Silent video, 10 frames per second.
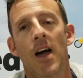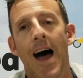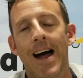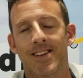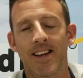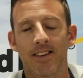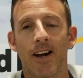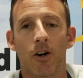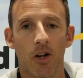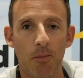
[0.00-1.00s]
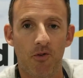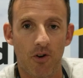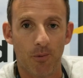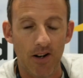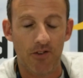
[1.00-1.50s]
I think that clubs
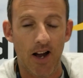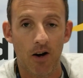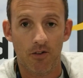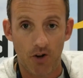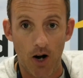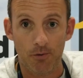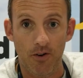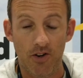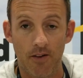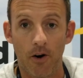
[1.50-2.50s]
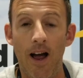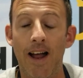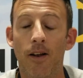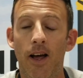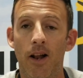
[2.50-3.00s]
should reach out, and talk to each other,
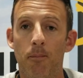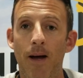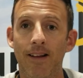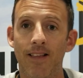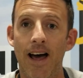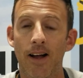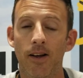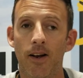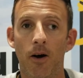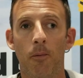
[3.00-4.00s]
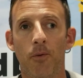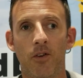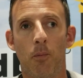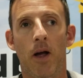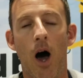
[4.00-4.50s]
and, and make that, you know,
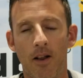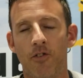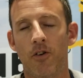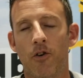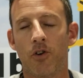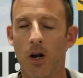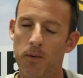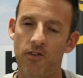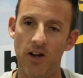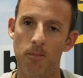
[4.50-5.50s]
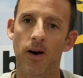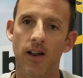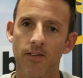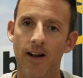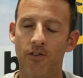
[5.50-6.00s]
to be honest, there's going to be
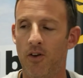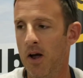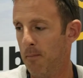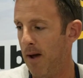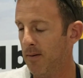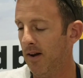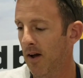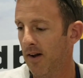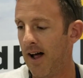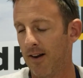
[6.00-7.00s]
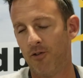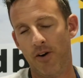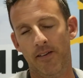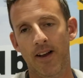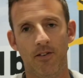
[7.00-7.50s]
somebody that's maybe not as
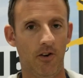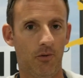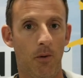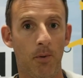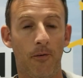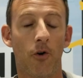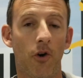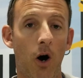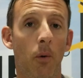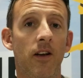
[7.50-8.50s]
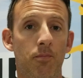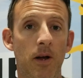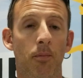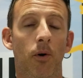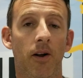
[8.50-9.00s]
friendly as this one, but there's always
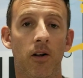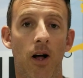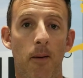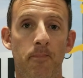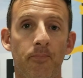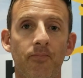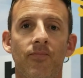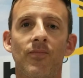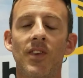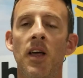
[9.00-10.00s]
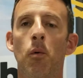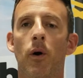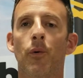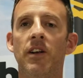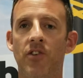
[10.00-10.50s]
people in a club I want
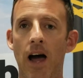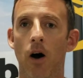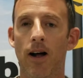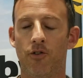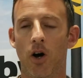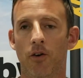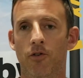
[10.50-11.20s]
to reach out and talk